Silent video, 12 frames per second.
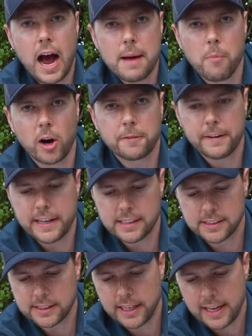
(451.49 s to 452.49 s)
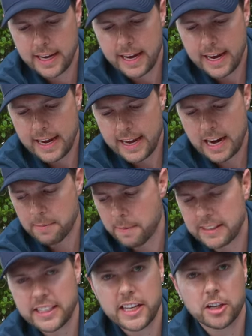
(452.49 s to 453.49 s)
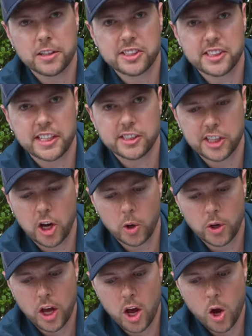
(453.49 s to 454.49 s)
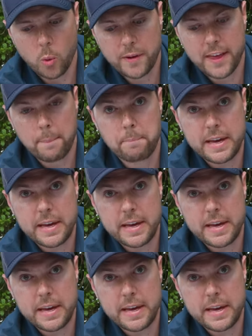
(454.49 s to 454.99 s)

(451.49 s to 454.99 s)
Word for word: I'm Mark Vins, and I'm about to enter the sting zone with a